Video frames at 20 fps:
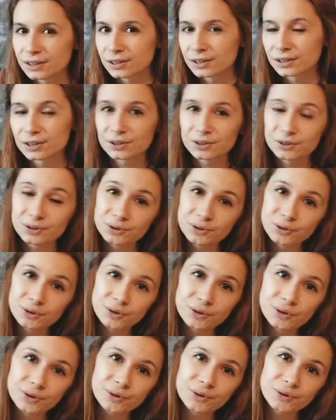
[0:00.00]

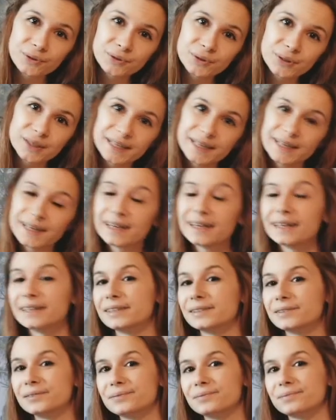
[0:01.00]
So, yeah.
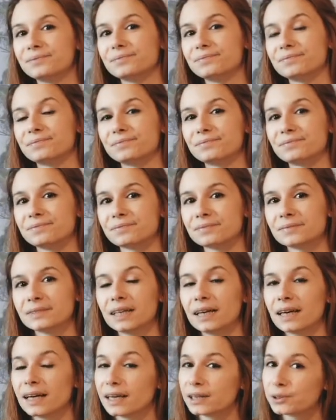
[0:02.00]

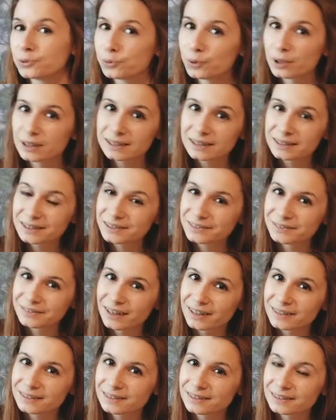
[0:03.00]
It wasn't
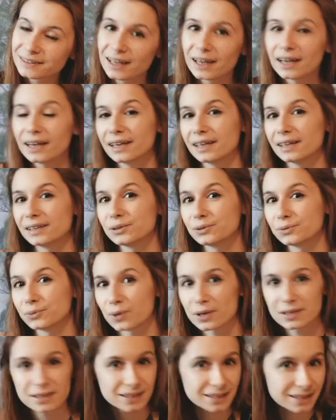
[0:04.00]
fun, it
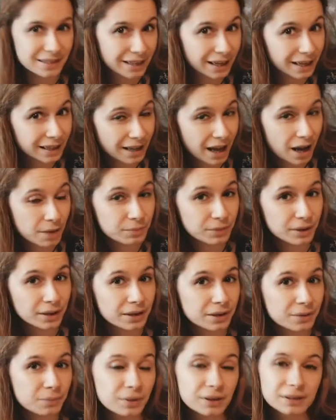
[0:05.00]
wasn't
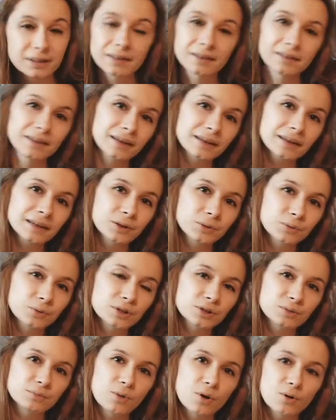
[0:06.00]
dynamic, but I think it
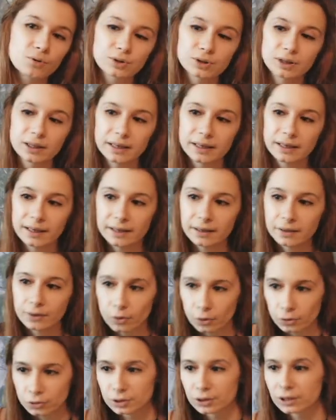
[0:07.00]
was mostly
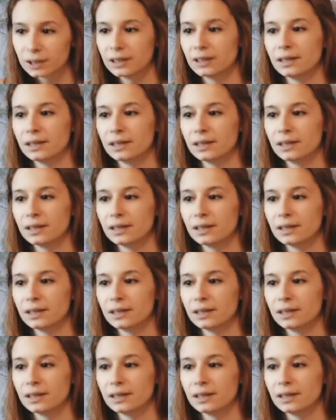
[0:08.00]
good.